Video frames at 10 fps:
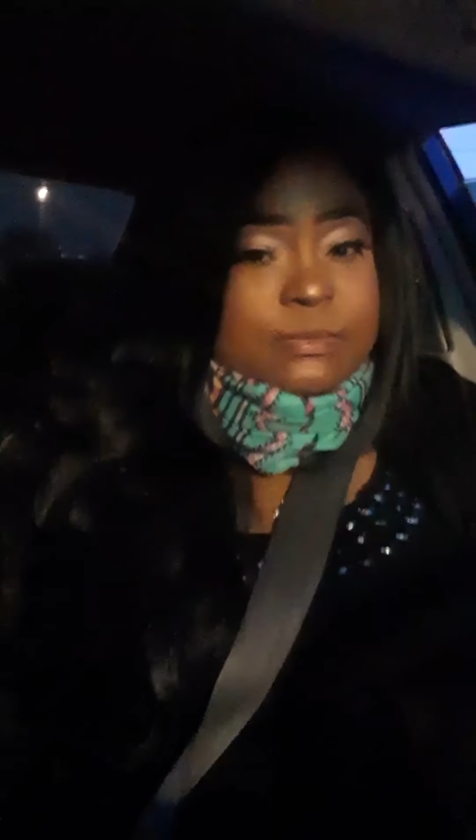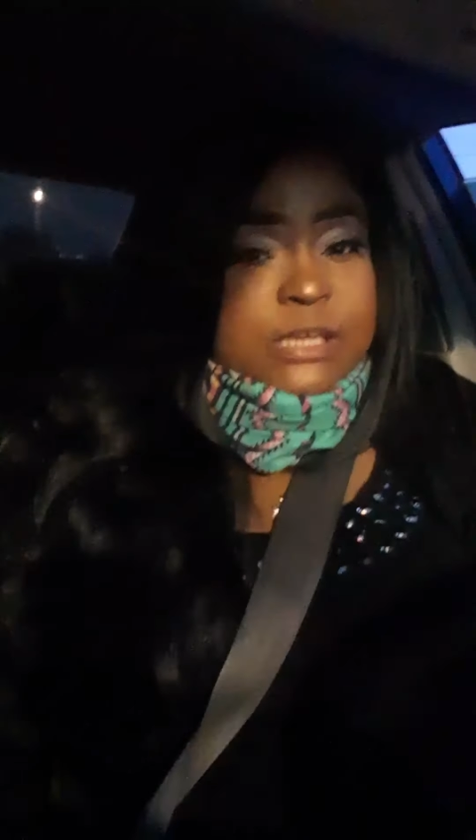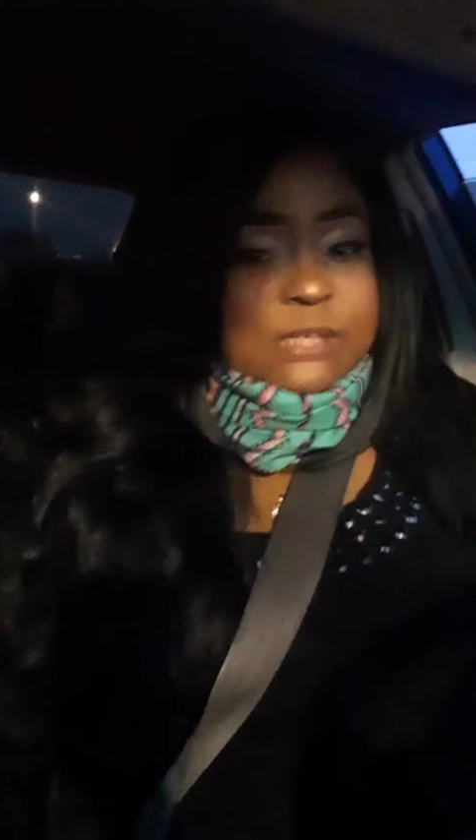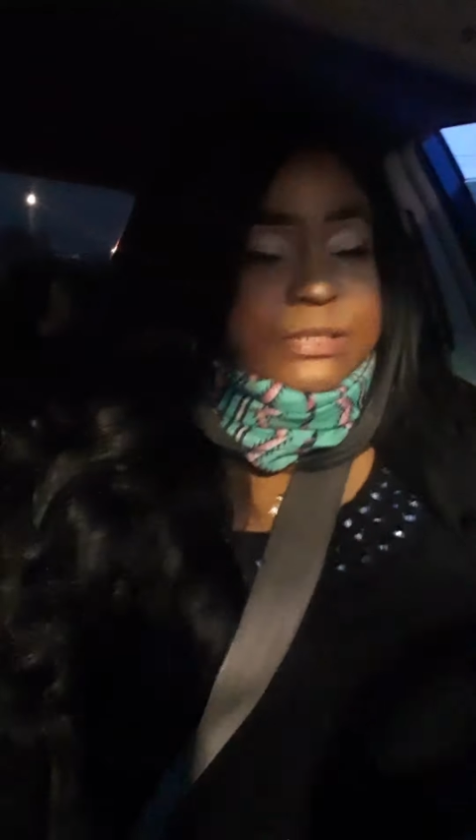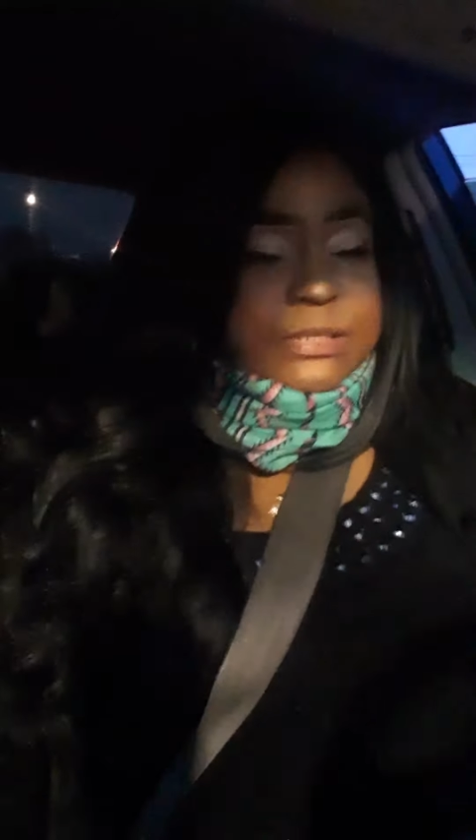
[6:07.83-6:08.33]
get
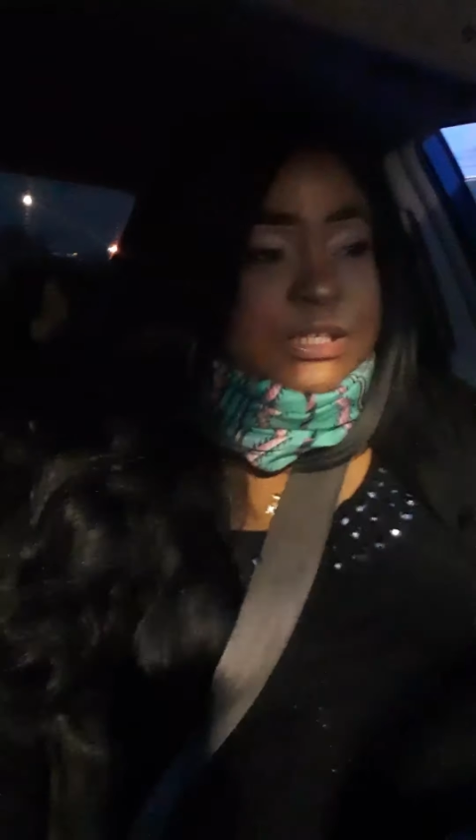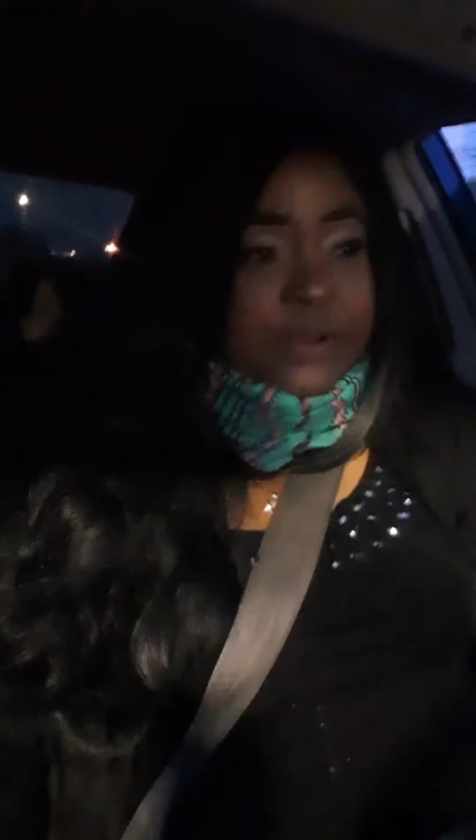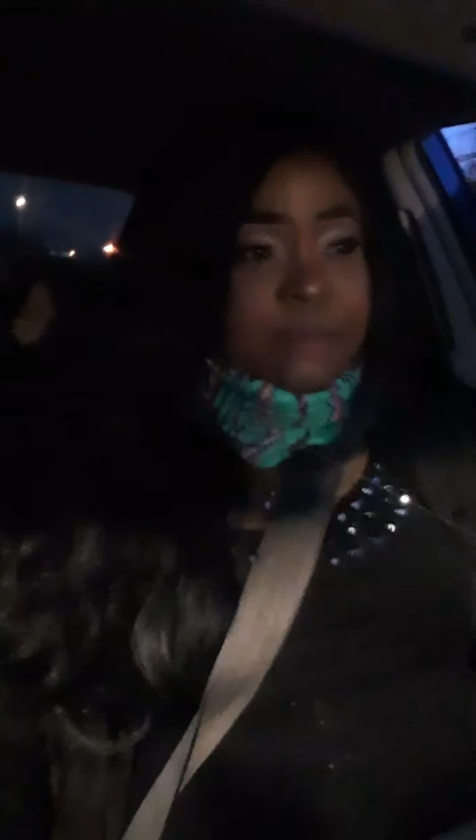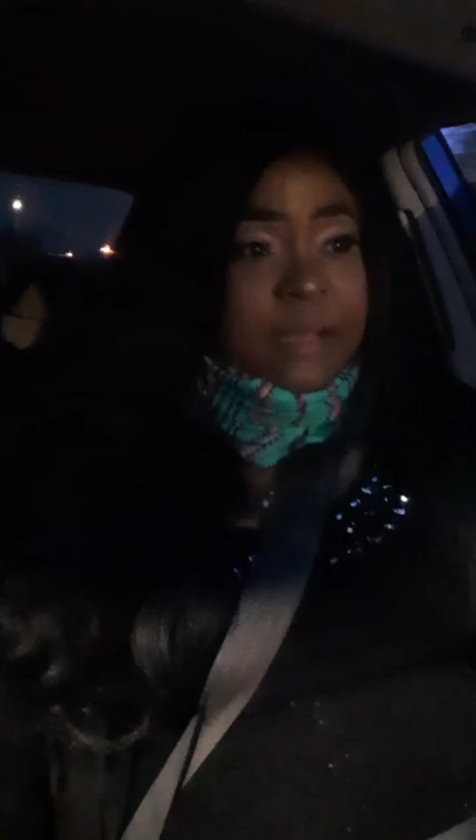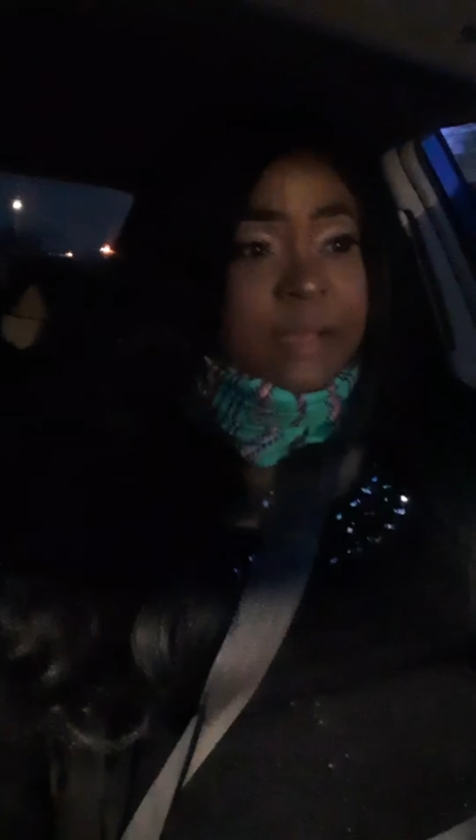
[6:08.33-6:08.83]
some material
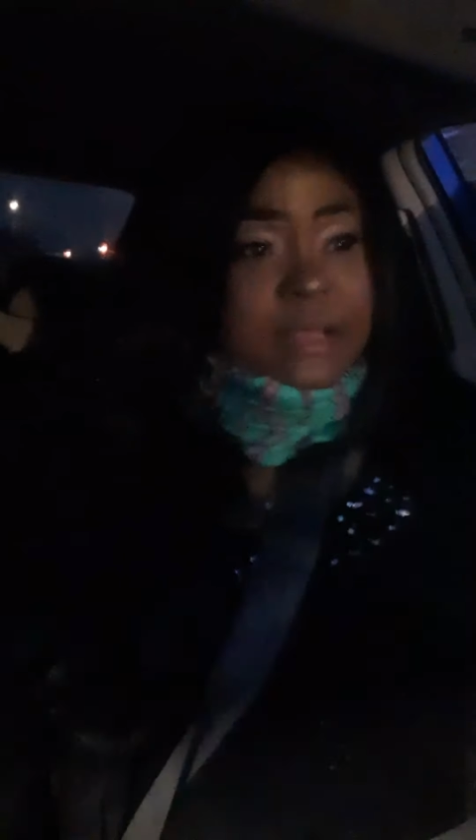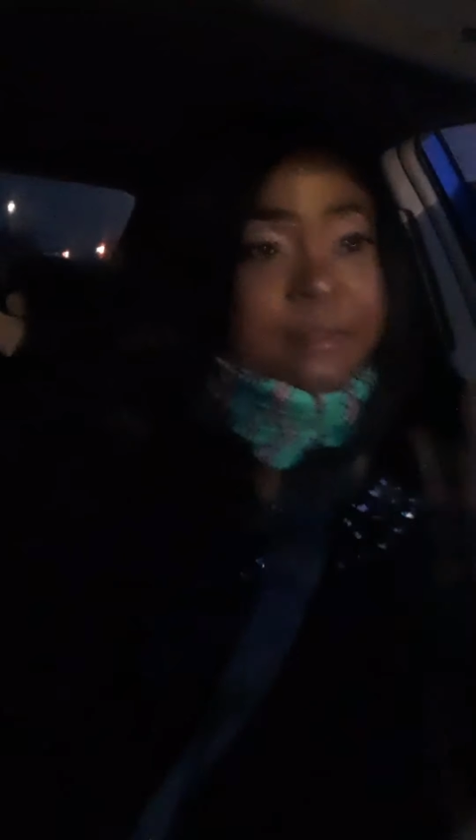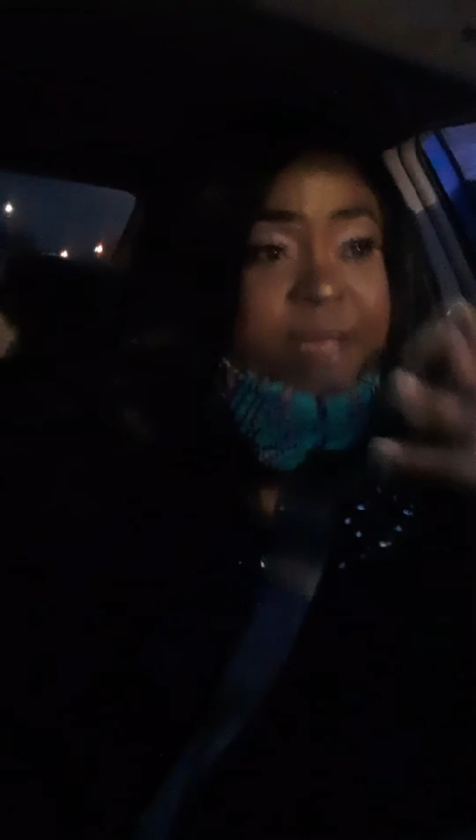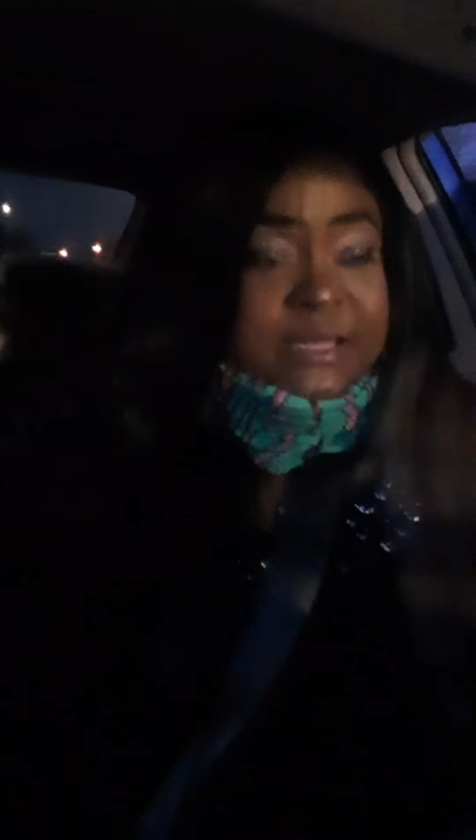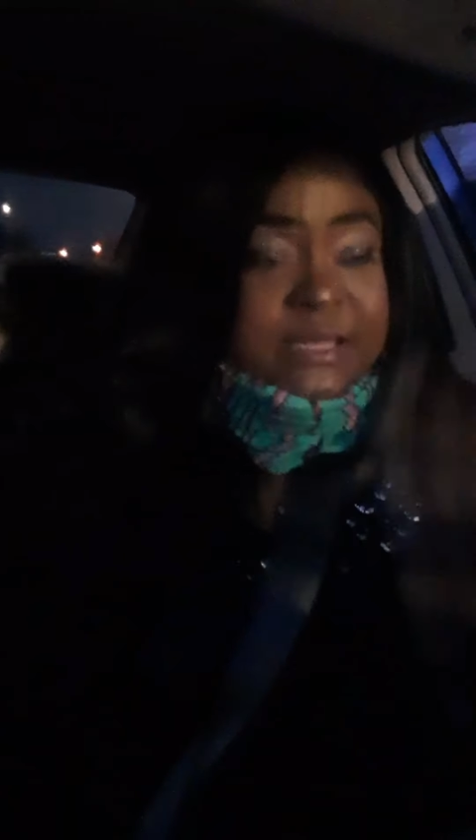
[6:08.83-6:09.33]
to make their
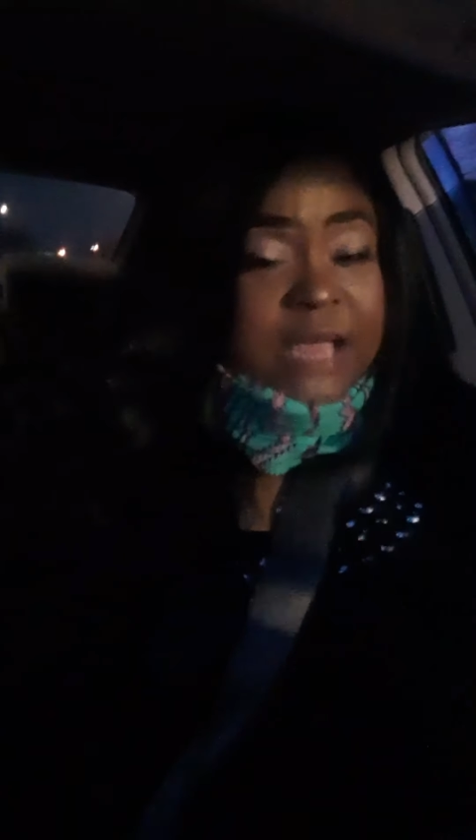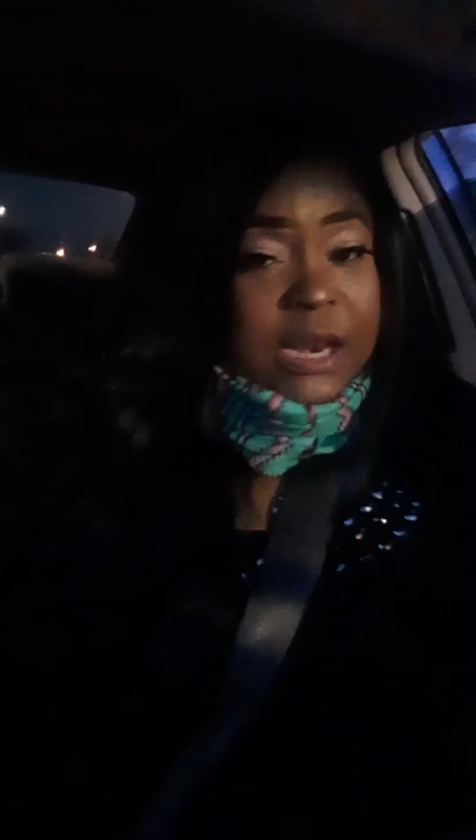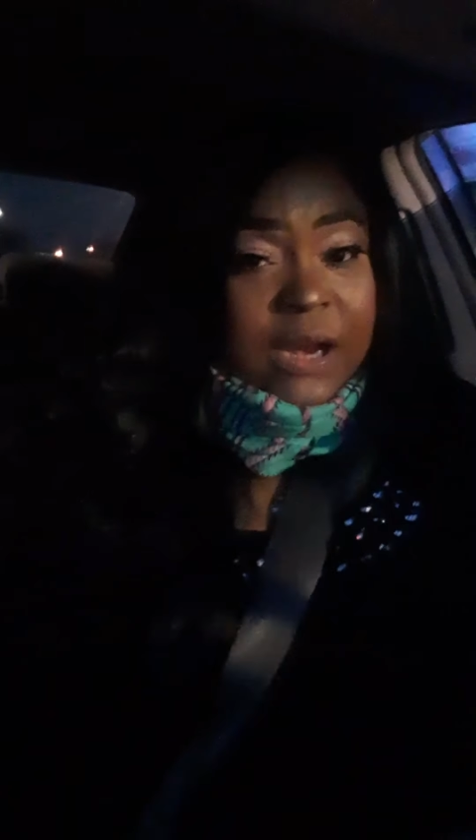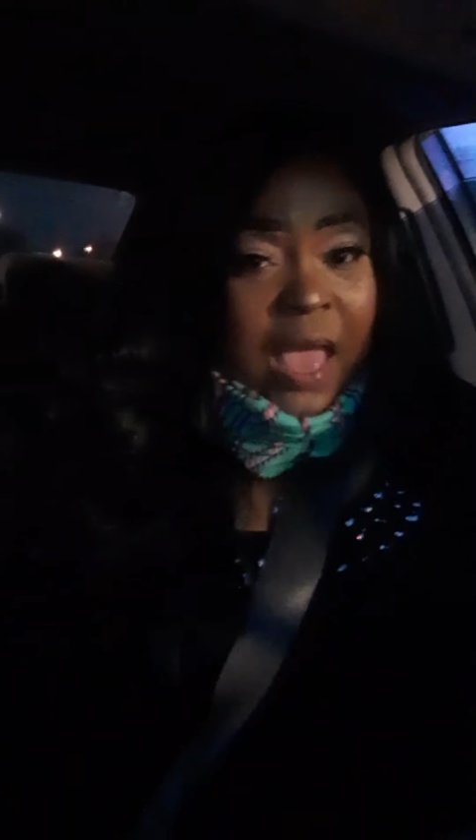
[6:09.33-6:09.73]
bestseller,